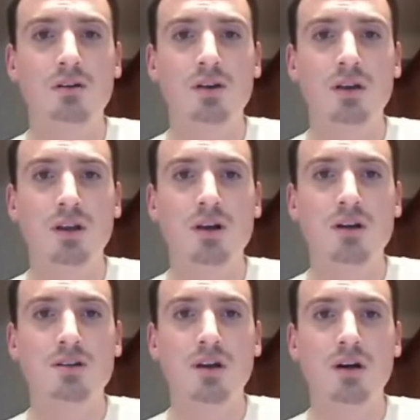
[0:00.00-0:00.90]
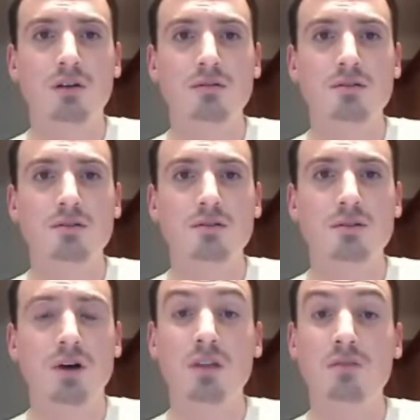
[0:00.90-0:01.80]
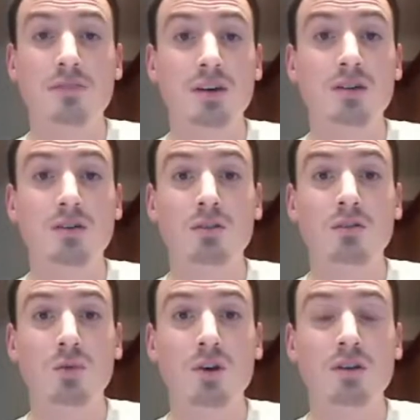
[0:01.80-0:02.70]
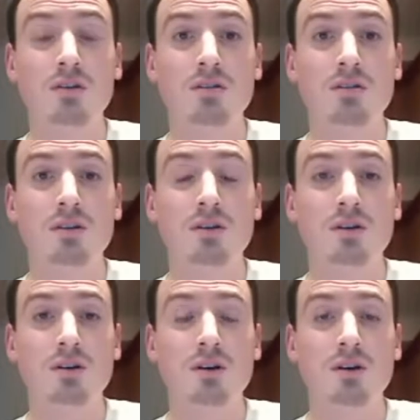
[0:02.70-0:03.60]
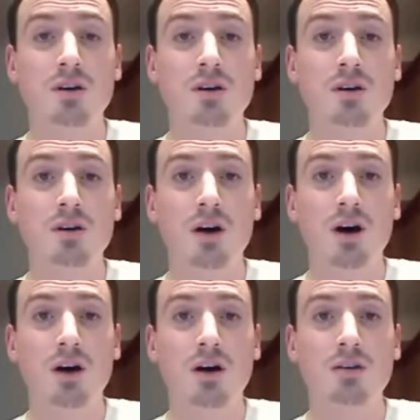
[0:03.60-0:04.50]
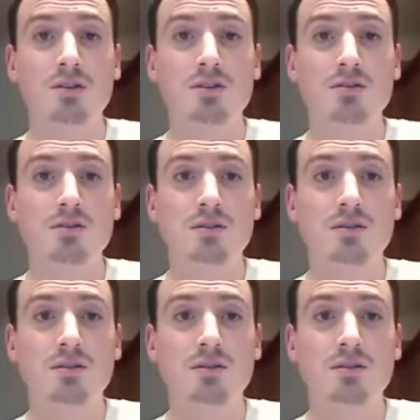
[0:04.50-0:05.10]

killing ourselves on the field with just